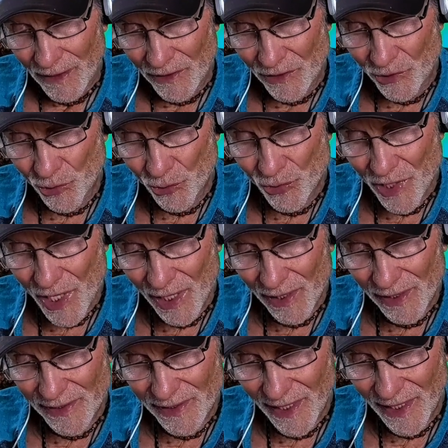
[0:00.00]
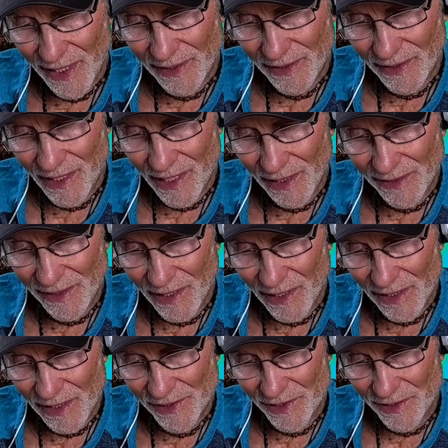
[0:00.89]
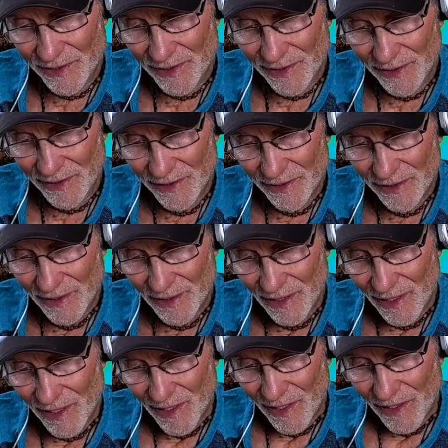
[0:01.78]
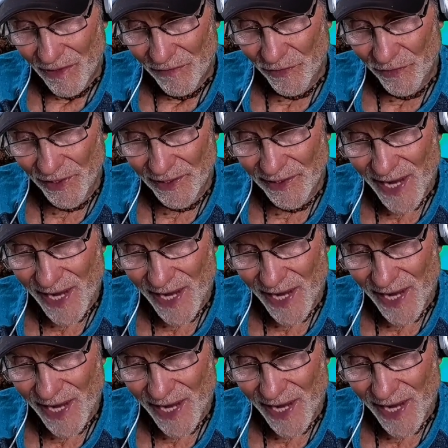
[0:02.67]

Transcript: do not attain God consciousness. For the